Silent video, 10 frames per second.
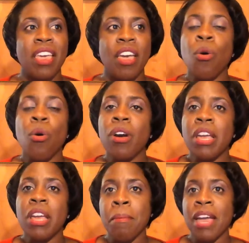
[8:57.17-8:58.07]
or
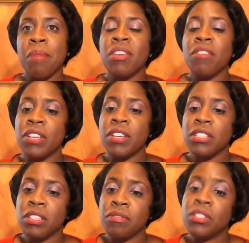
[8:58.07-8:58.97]
it might be
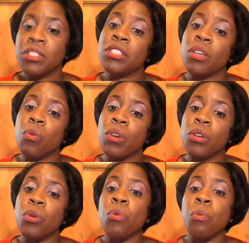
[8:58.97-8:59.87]
offensive to
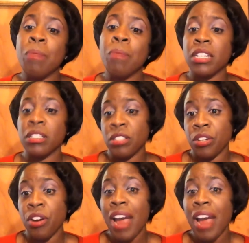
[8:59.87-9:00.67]
someone who might consider